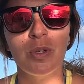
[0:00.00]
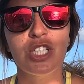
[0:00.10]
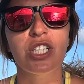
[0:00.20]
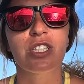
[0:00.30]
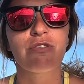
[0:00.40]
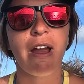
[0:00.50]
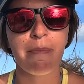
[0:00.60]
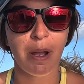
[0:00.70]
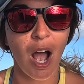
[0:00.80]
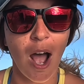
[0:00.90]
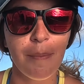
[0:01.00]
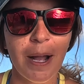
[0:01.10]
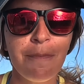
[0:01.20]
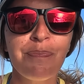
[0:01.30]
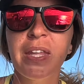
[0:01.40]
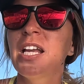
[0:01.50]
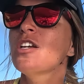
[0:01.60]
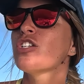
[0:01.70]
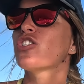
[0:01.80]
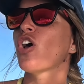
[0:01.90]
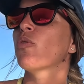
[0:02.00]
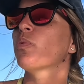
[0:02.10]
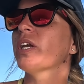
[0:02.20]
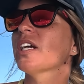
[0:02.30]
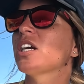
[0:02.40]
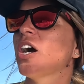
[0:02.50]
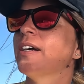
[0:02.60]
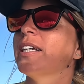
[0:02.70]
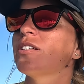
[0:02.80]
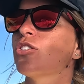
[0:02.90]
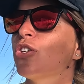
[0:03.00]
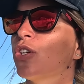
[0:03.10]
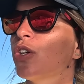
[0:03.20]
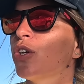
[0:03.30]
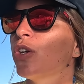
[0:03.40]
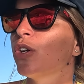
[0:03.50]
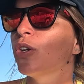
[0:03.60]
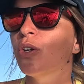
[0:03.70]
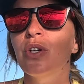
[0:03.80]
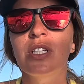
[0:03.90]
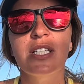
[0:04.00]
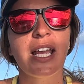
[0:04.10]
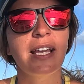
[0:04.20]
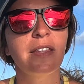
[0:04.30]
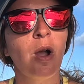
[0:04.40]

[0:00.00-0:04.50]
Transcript: which is Grand Bahama. So we are going to take the